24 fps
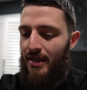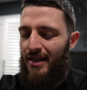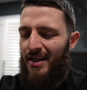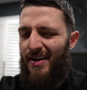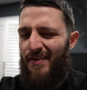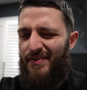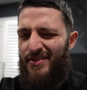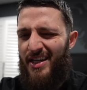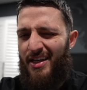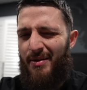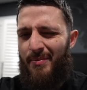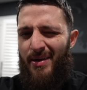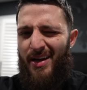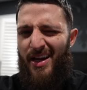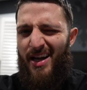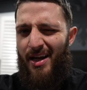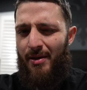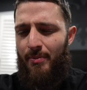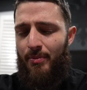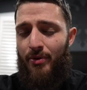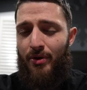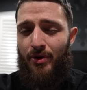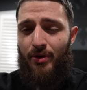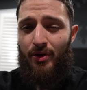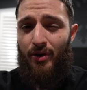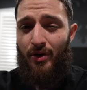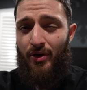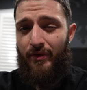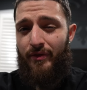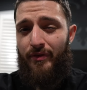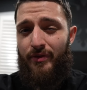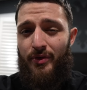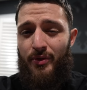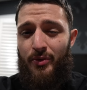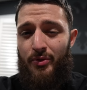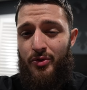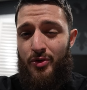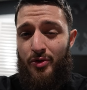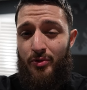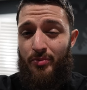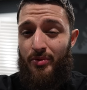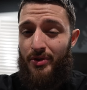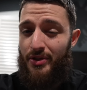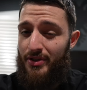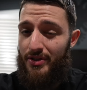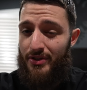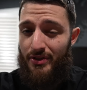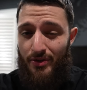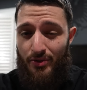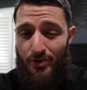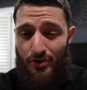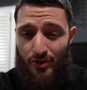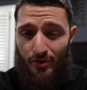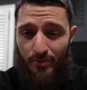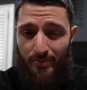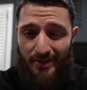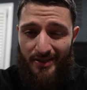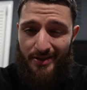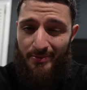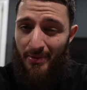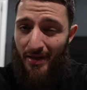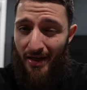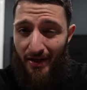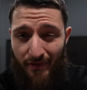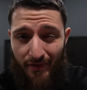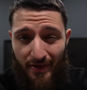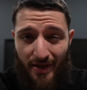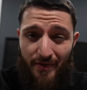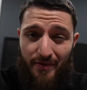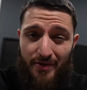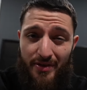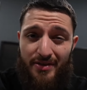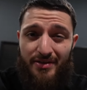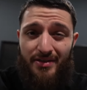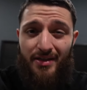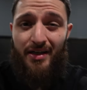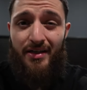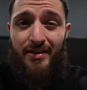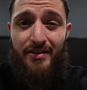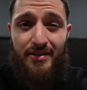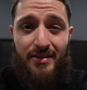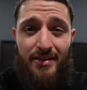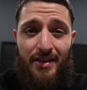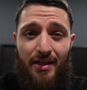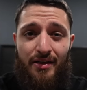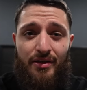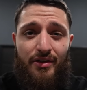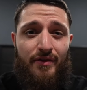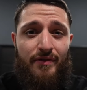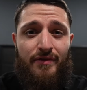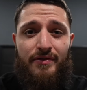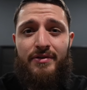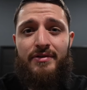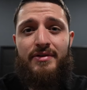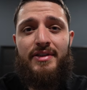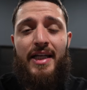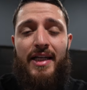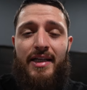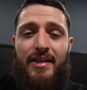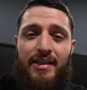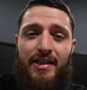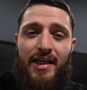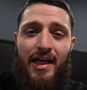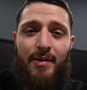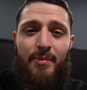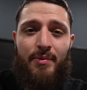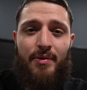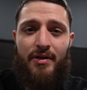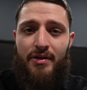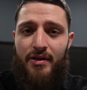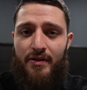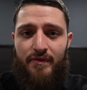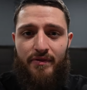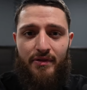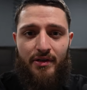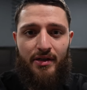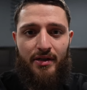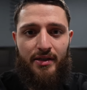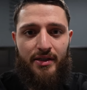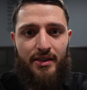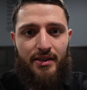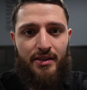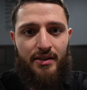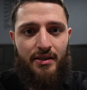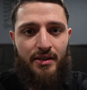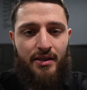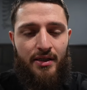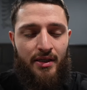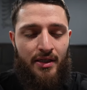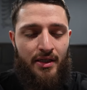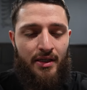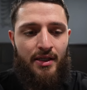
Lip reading: I've taken my eyeball off YouTube, which YouTube is my favorite. Honestly, I love taking a camera. I love vlogging.